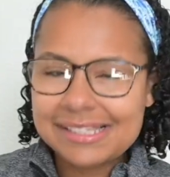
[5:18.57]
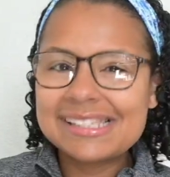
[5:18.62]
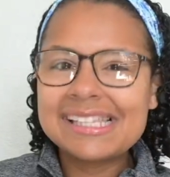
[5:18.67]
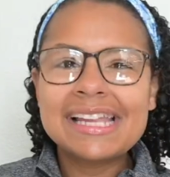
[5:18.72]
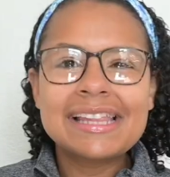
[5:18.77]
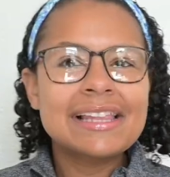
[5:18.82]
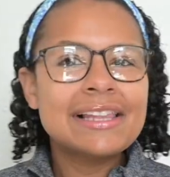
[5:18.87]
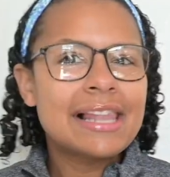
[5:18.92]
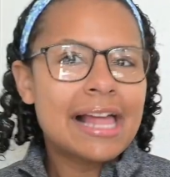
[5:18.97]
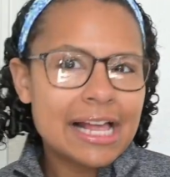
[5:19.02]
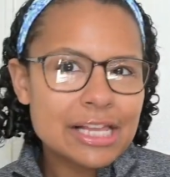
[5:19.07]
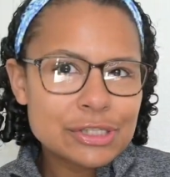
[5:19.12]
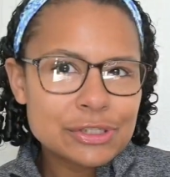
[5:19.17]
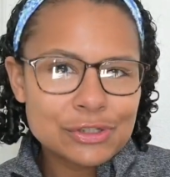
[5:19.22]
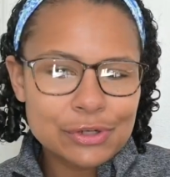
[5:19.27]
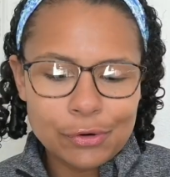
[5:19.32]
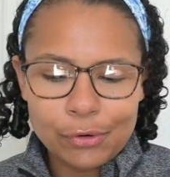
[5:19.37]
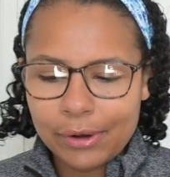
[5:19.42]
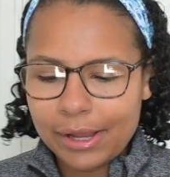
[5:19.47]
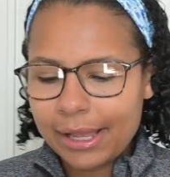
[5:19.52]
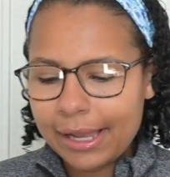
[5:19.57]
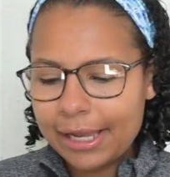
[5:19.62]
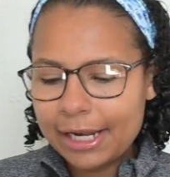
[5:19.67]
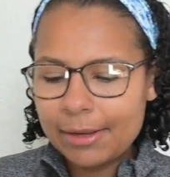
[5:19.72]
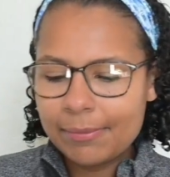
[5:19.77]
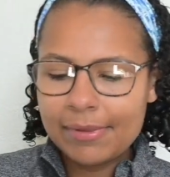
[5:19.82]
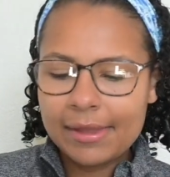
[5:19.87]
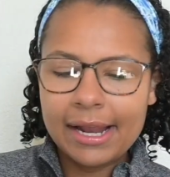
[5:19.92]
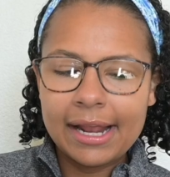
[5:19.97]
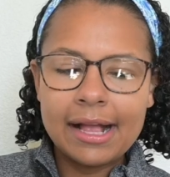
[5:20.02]
is like the last toy
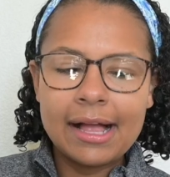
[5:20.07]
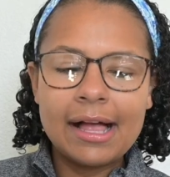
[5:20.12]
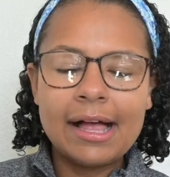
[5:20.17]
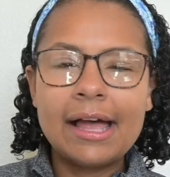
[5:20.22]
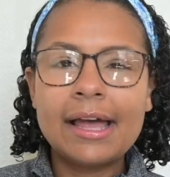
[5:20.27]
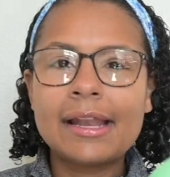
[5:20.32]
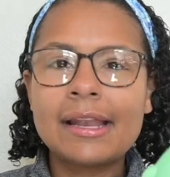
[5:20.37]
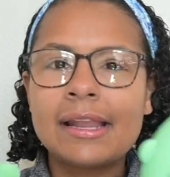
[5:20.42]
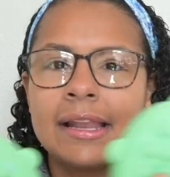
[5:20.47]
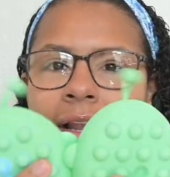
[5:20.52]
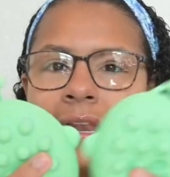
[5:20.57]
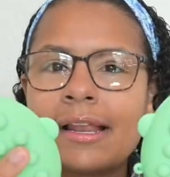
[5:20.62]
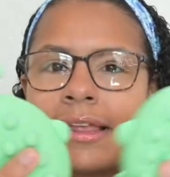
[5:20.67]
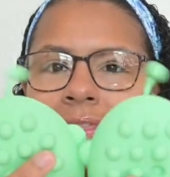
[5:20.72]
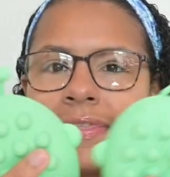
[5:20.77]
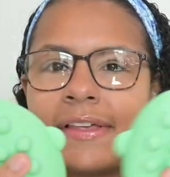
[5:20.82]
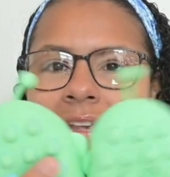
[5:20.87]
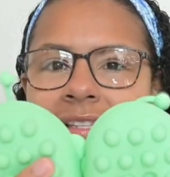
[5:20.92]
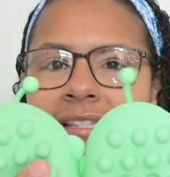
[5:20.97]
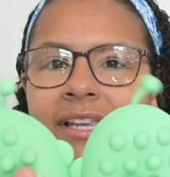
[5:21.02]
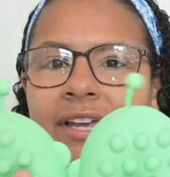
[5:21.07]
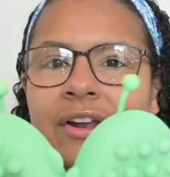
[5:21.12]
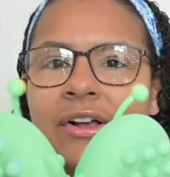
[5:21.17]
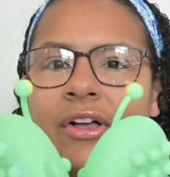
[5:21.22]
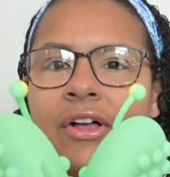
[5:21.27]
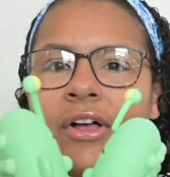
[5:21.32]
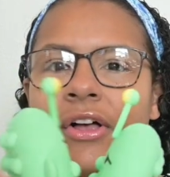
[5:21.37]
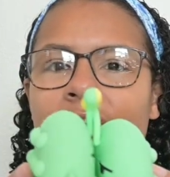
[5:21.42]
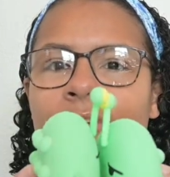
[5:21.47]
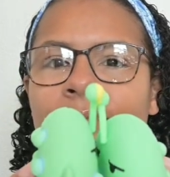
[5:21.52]
item that I got. These
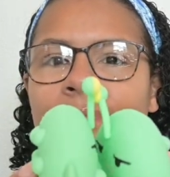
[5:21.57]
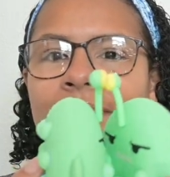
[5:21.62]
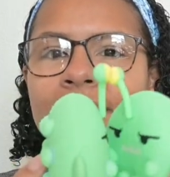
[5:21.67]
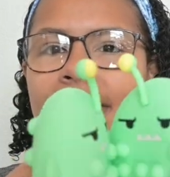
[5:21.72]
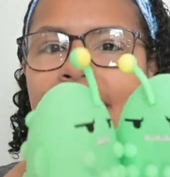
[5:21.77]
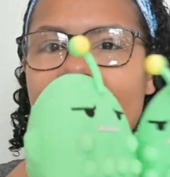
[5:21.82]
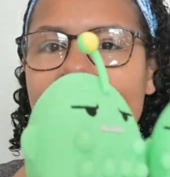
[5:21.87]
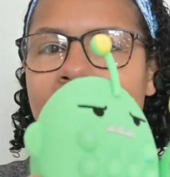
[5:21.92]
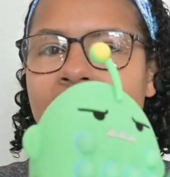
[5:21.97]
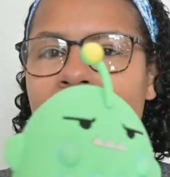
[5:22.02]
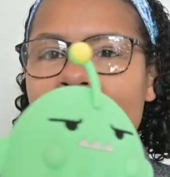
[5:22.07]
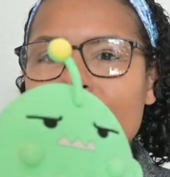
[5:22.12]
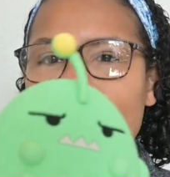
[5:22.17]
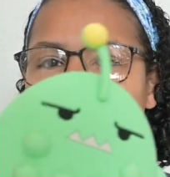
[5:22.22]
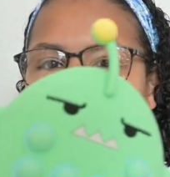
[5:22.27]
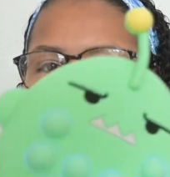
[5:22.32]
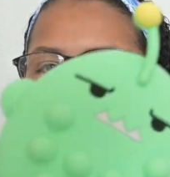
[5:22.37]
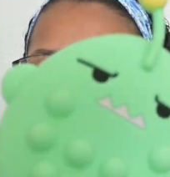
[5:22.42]
little, I don't know